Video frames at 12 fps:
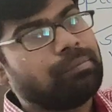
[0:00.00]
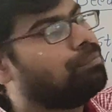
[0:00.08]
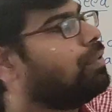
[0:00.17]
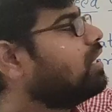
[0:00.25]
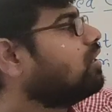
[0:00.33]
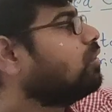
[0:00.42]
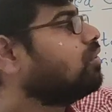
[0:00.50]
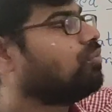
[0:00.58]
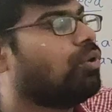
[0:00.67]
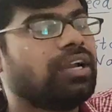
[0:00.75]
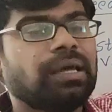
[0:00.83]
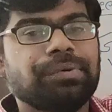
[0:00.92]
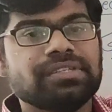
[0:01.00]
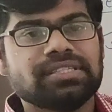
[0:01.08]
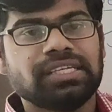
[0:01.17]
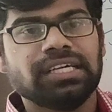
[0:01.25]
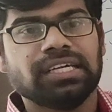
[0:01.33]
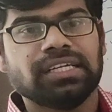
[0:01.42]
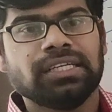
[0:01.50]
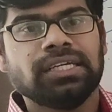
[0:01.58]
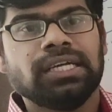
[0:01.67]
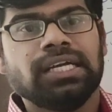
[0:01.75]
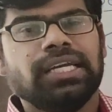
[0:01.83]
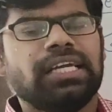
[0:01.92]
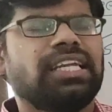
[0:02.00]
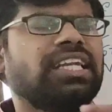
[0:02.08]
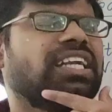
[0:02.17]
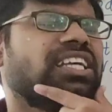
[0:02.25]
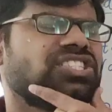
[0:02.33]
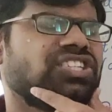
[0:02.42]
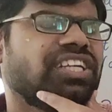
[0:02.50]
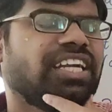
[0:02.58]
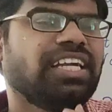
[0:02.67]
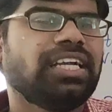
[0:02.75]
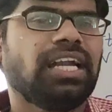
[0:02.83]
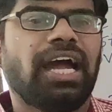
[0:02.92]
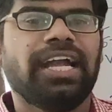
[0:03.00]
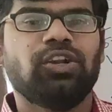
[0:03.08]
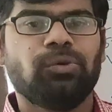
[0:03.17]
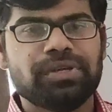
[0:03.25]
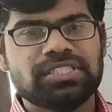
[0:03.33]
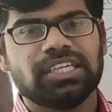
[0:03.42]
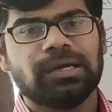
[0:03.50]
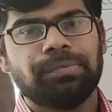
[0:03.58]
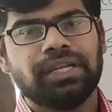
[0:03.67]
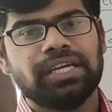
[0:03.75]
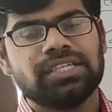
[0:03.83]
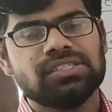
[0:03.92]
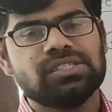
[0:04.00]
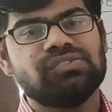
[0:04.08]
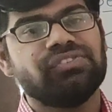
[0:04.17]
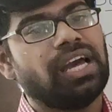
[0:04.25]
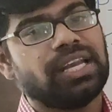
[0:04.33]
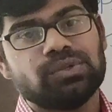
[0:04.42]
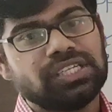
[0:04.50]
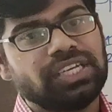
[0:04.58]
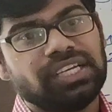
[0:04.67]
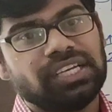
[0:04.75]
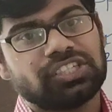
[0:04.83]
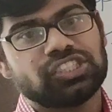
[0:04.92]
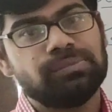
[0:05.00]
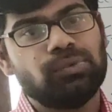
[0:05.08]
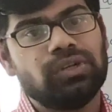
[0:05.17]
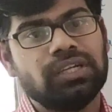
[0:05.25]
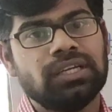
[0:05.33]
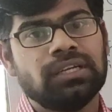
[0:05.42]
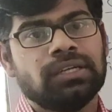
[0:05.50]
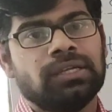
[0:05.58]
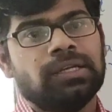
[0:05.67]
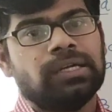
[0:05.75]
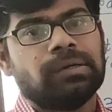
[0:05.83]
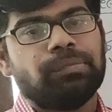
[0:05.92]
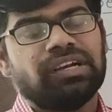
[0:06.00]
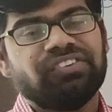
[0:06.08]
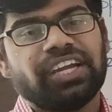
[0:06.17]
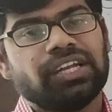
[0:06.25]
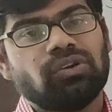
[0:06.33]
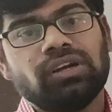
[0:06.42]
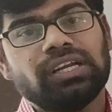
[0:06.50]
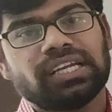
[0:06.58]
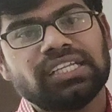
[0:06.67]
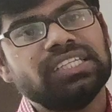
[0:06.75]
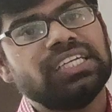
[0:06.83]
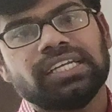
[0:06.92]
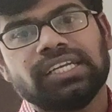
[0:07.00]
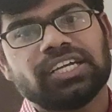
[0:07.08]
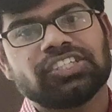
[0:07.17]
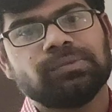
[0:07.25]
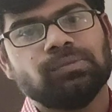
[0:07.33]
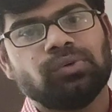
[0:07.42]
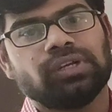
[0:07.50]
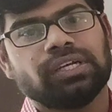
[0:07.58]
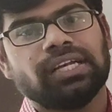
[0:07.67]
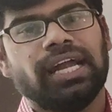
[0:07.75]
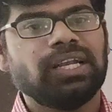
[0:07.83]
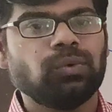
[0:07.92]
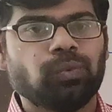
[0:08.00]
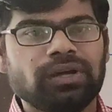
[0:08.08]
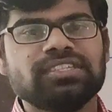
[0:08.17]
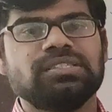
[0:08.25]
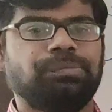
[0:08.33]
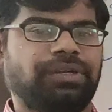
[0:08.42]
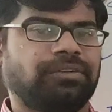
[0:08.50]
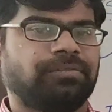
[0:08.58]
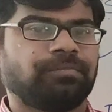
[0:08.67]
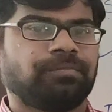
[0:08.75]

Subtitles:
But what happens here? In industry and domestic applications, we are using induction motor, but we cannot run the induction motor at one speed.